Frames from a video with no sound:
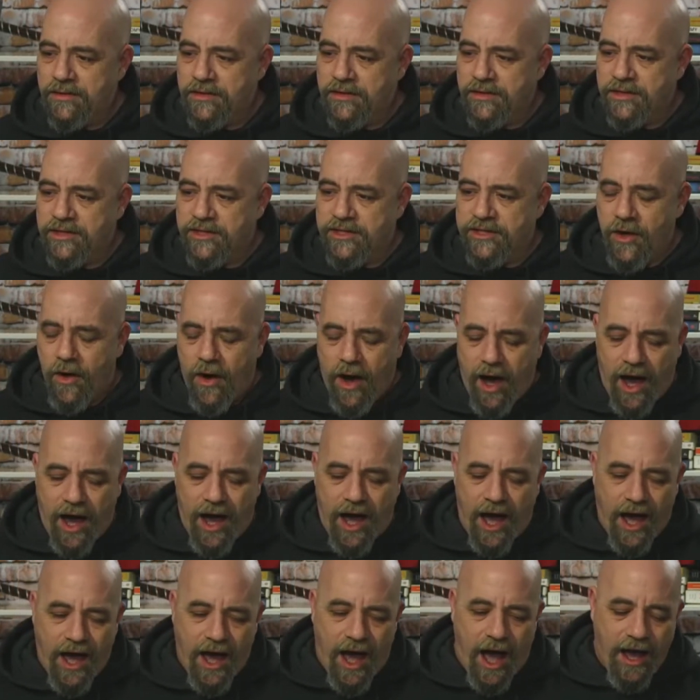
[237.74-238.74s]
So
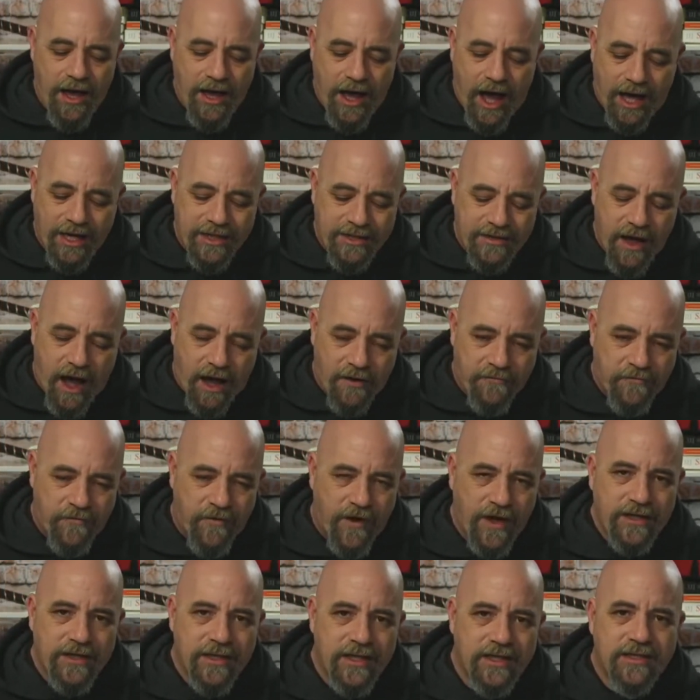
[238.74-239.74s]
I
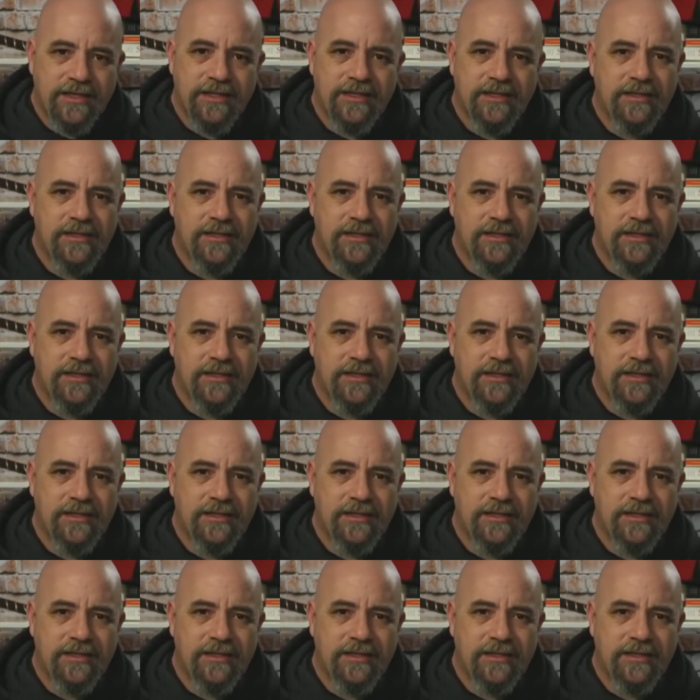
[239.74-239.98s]
find this